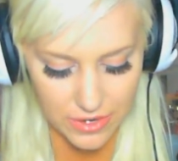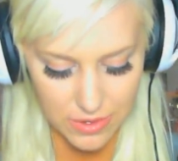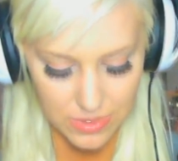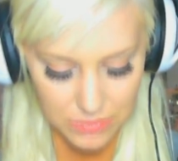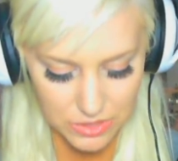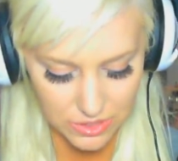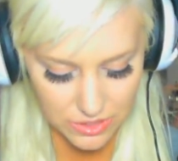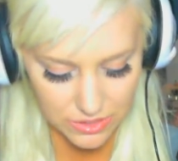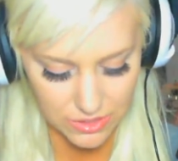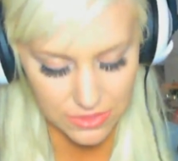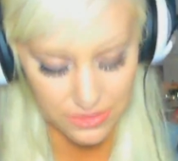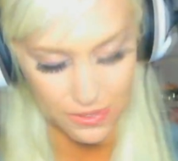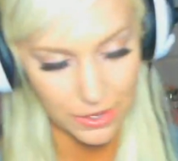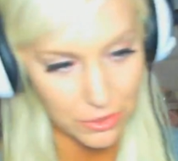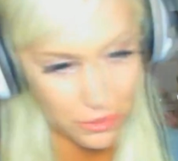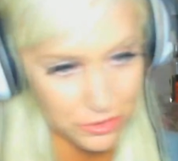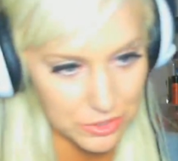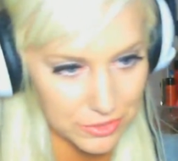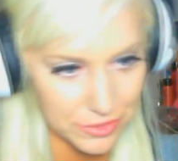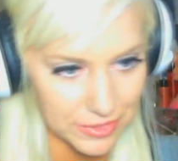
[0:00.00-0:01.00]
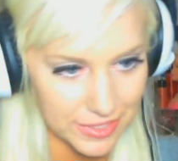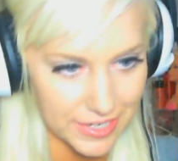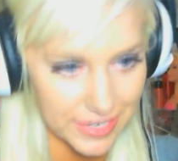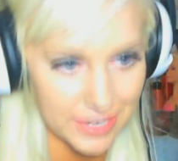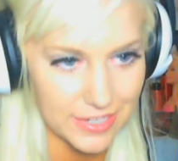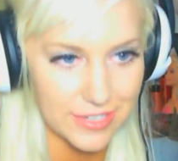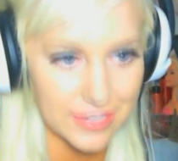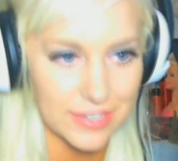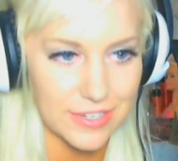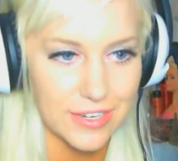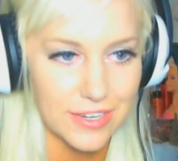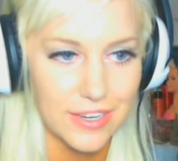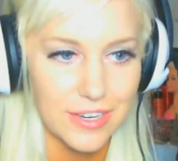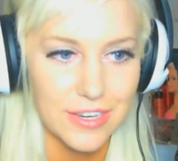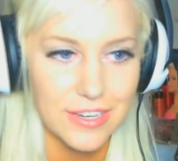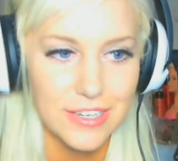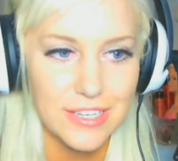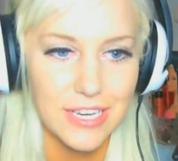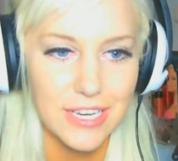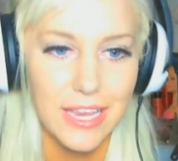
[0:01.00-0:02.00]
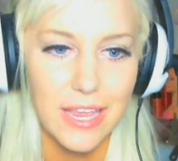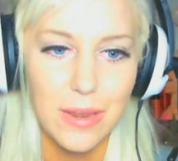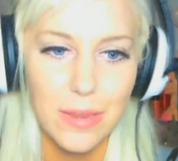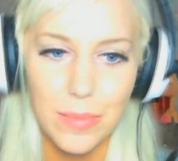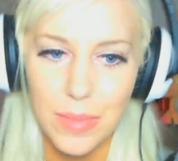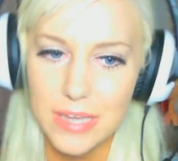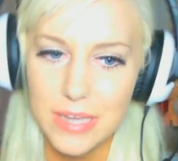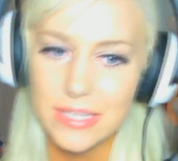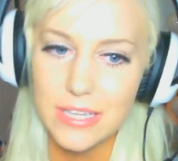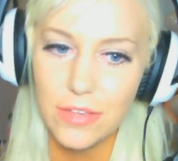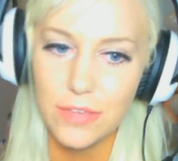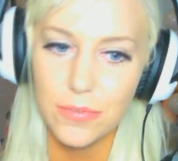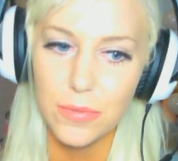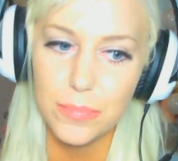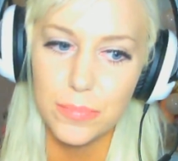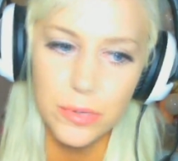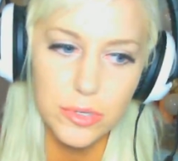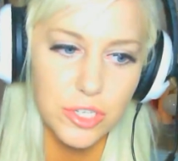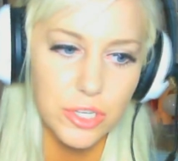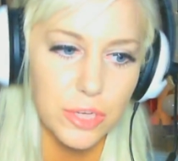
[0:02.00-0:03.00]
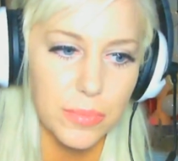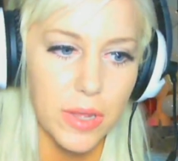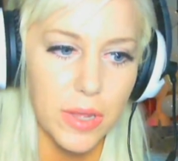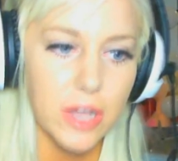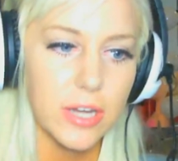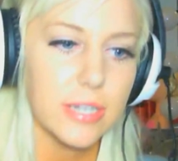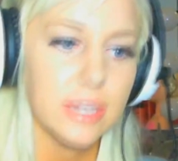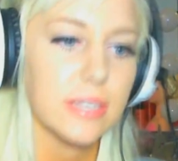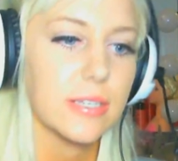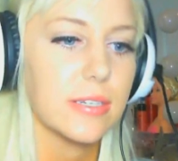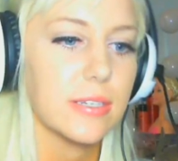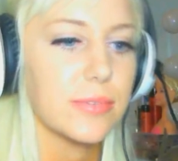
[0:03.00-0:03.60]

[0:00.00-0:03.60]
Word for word: up to the Theros release to get myself a booster box.